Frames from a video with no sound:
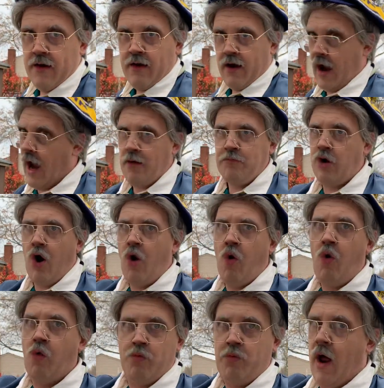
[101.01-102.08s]
I'm
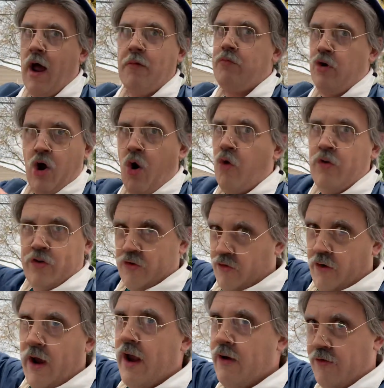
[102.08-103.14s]
no
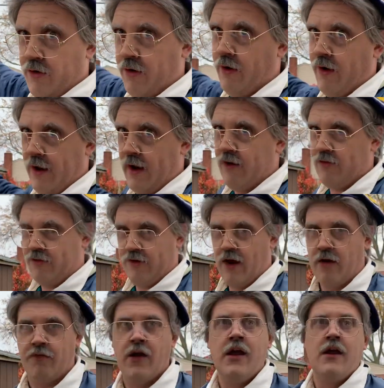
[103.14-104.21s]
stranger to this
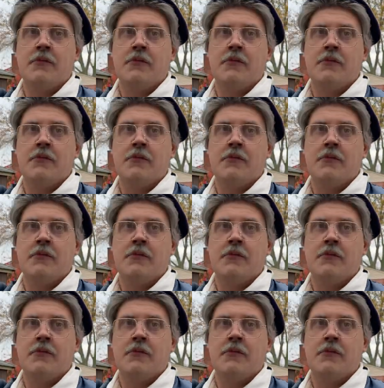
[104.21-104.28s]
stuff.